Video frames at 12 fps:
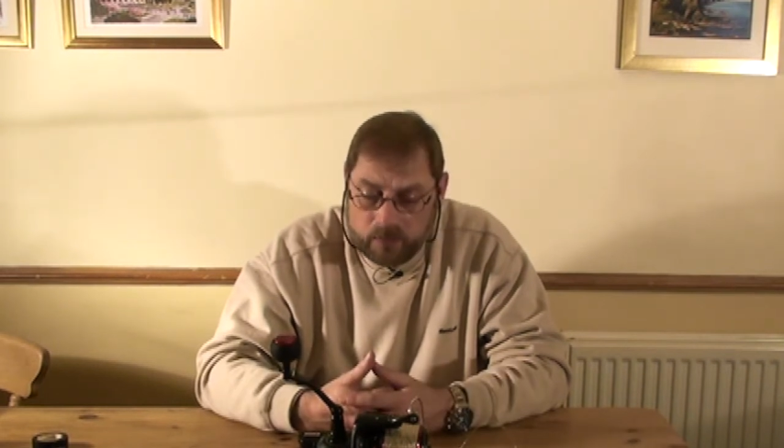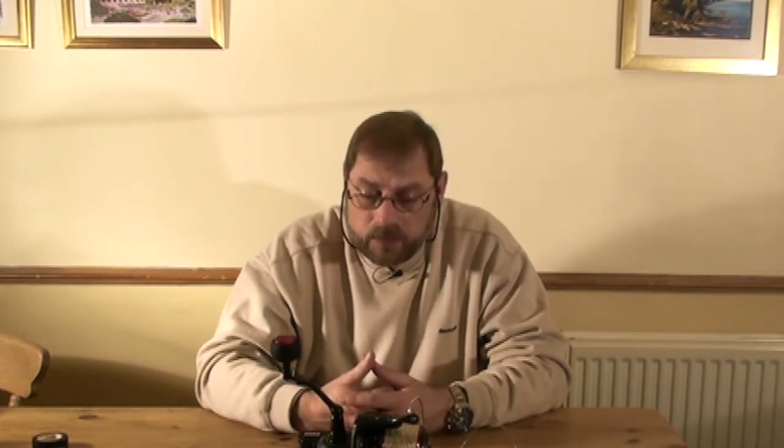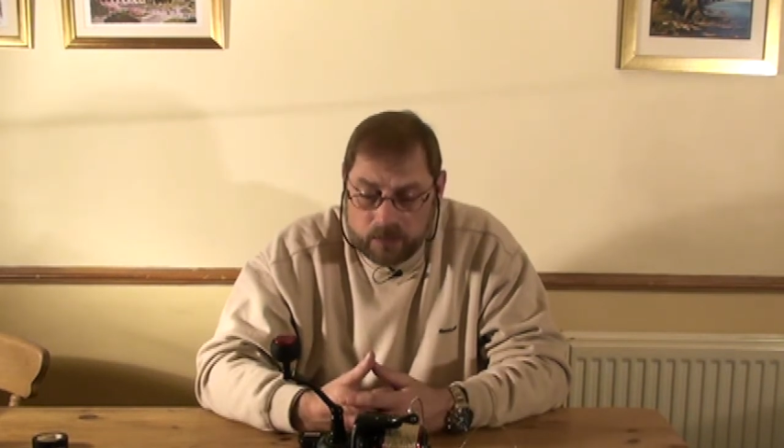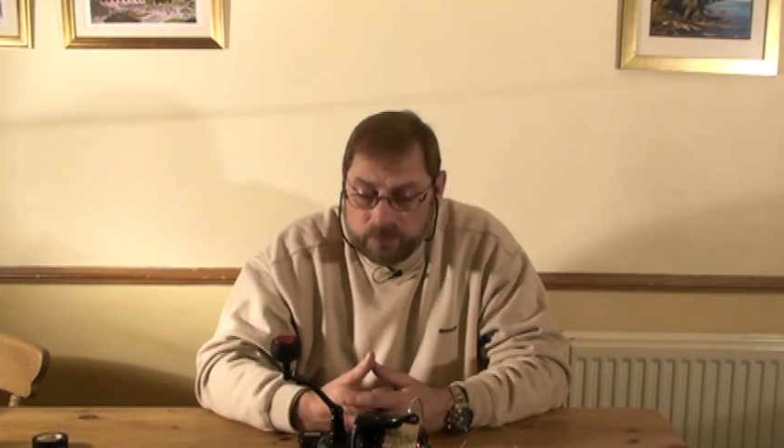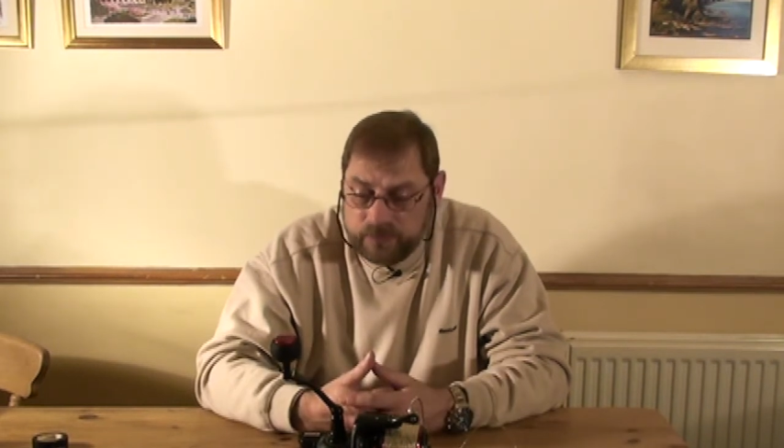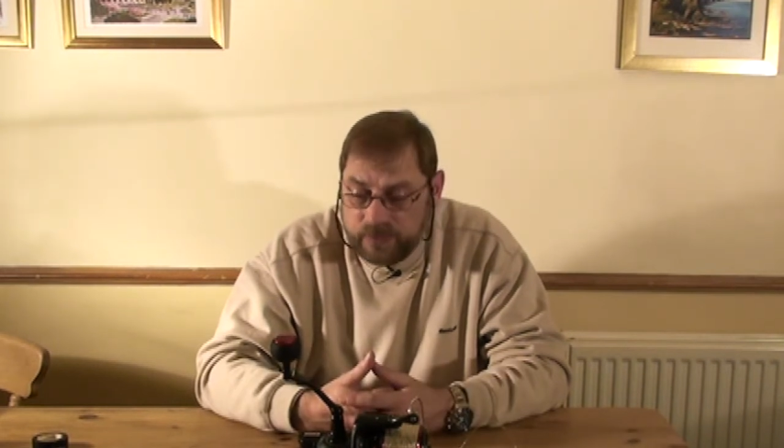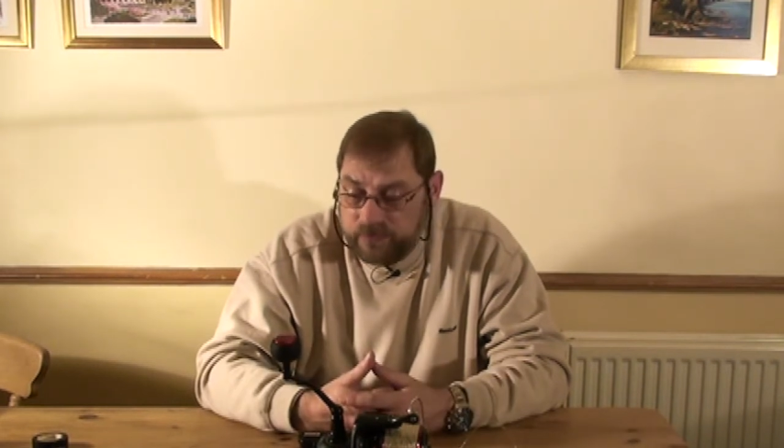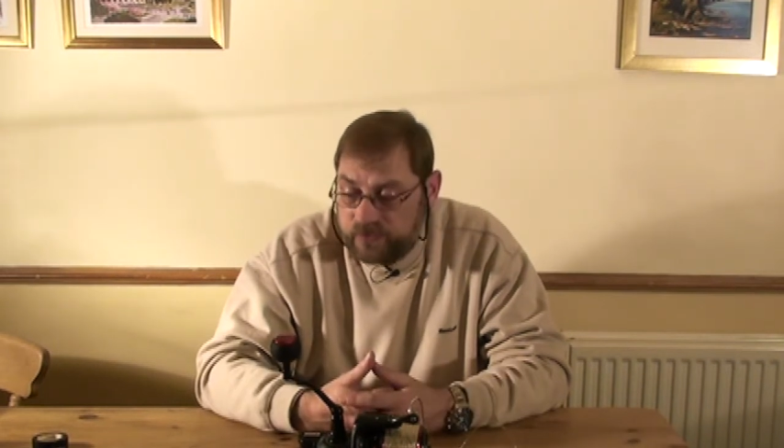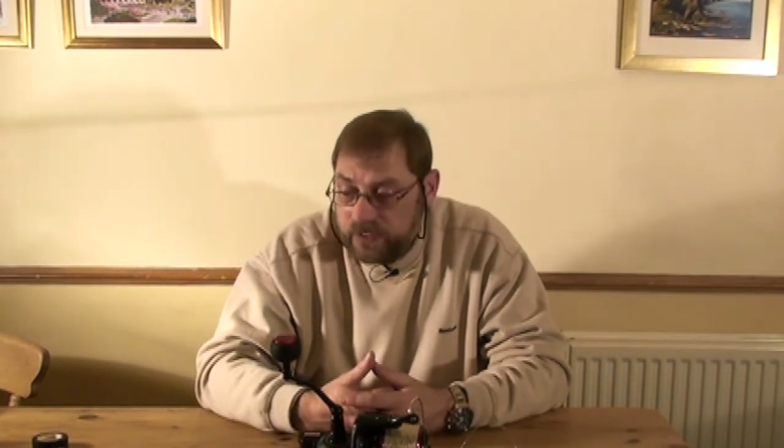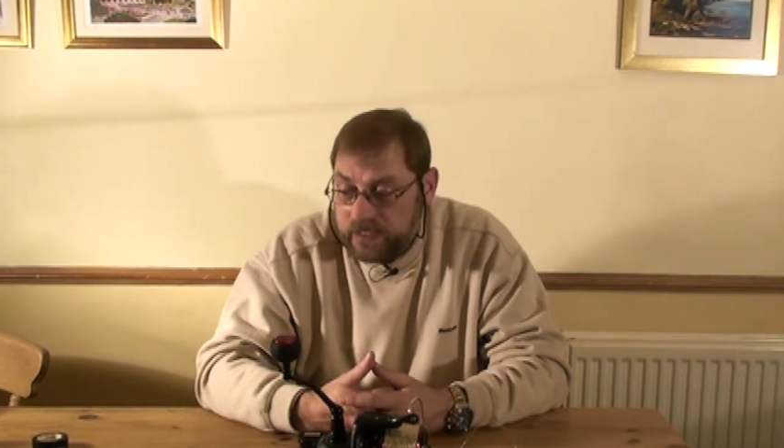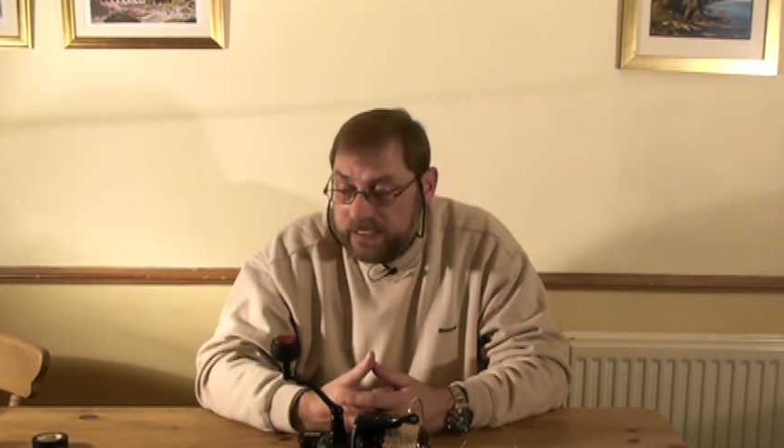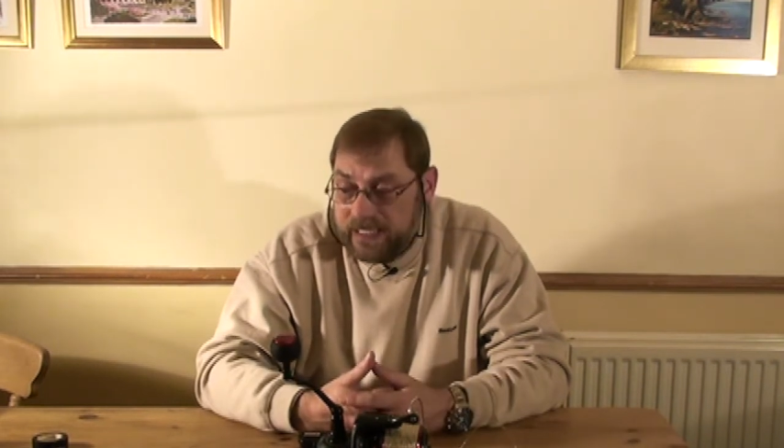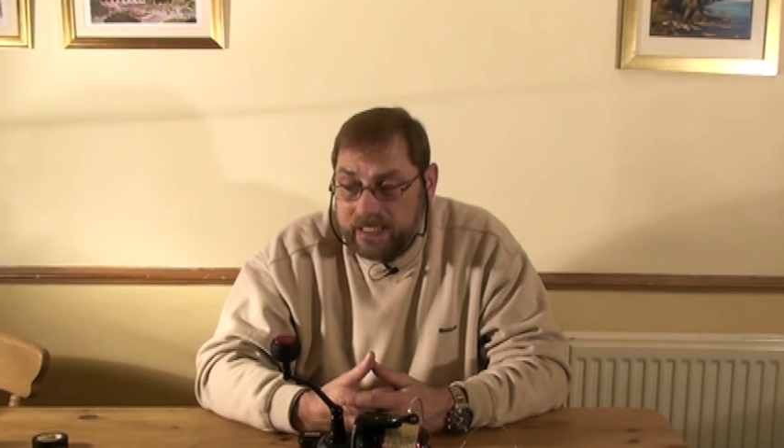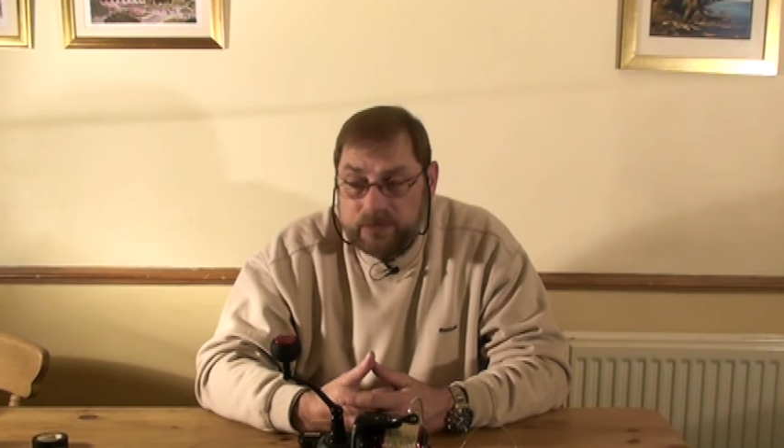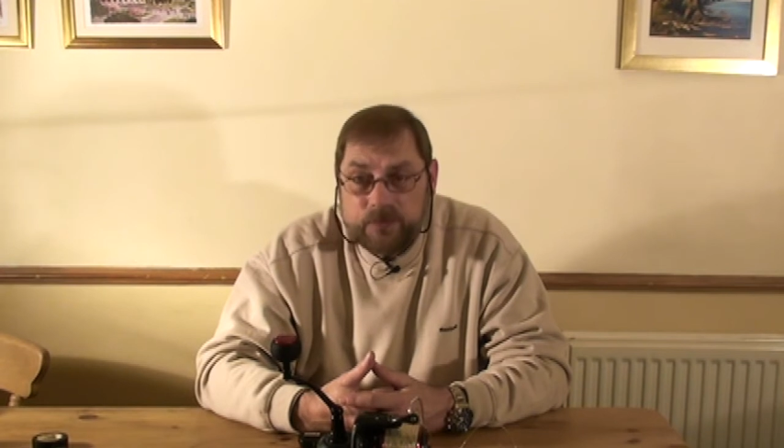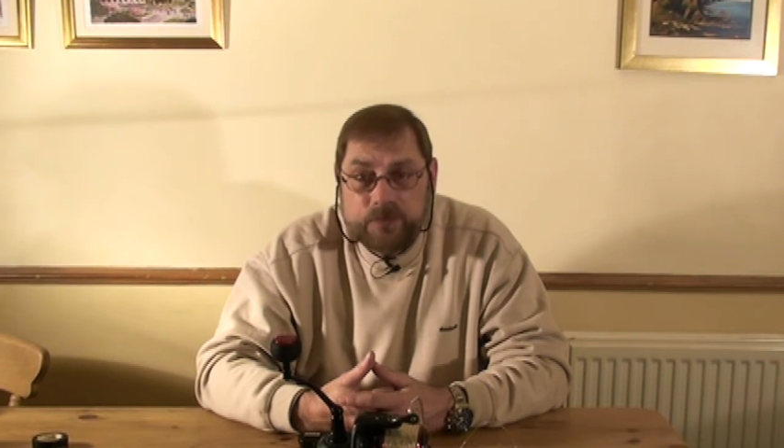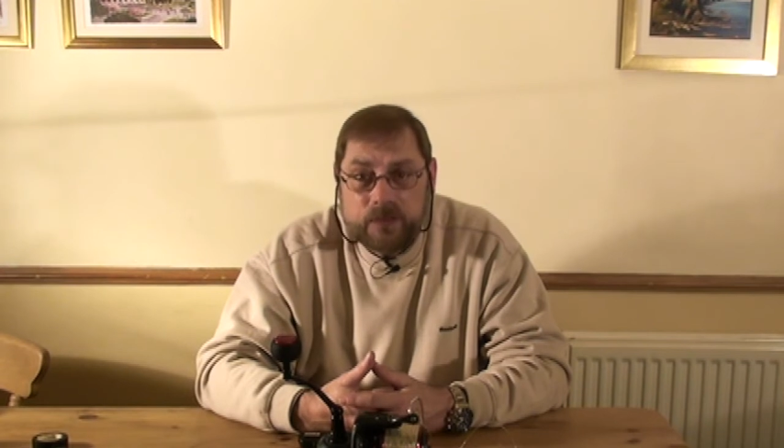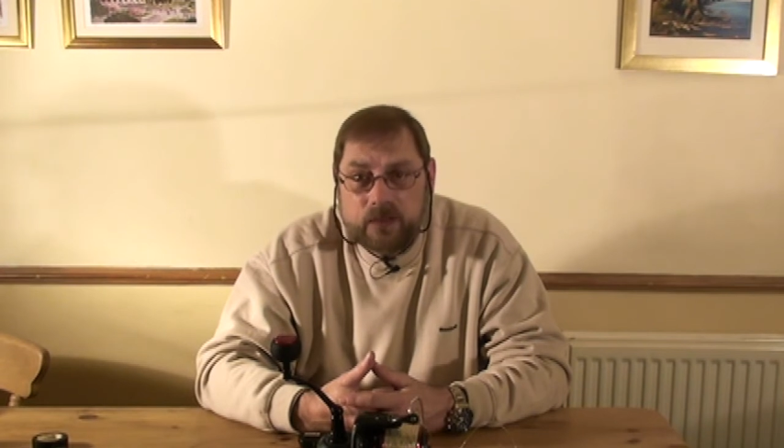casting certainly
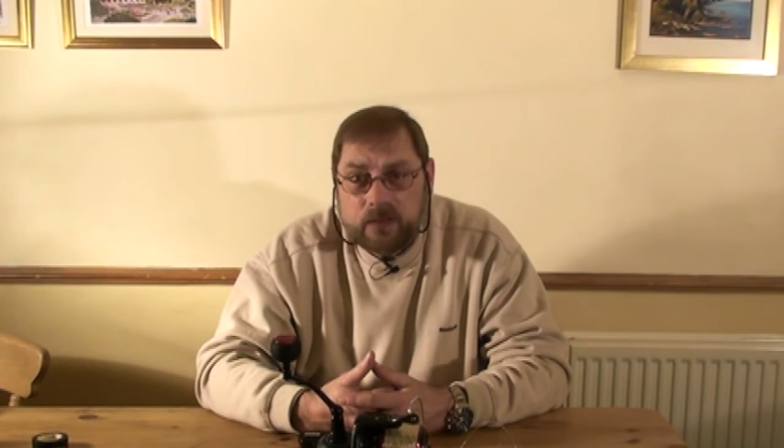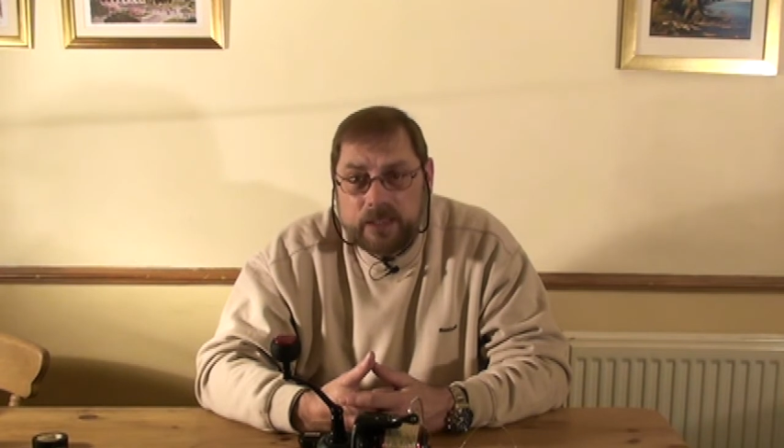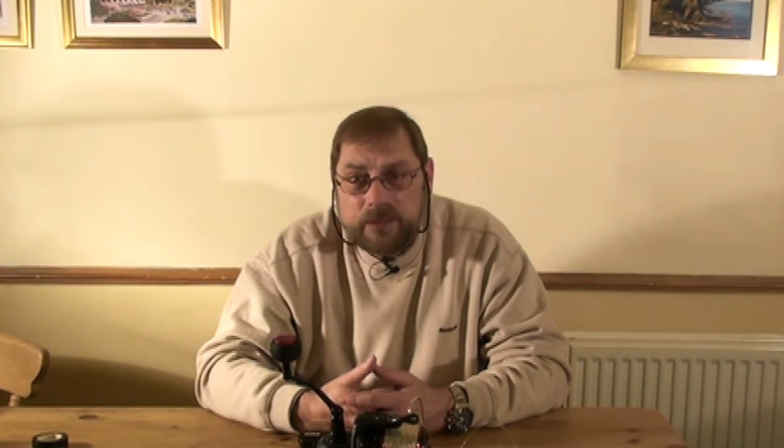as far,